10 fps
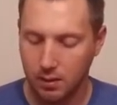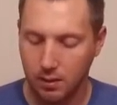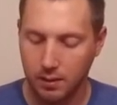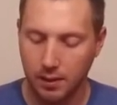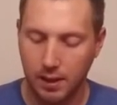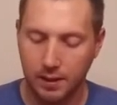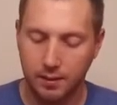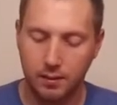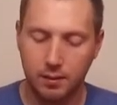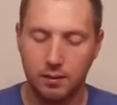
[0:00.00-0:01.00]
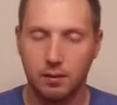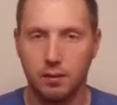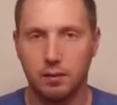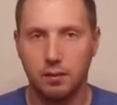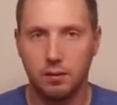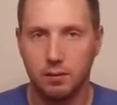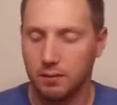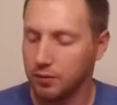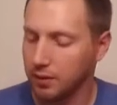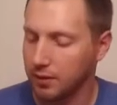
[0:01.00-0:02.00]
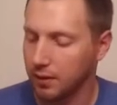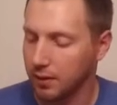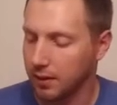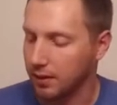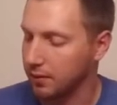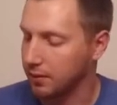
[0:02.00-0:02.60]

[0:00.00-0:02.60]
nonetheless she still kills.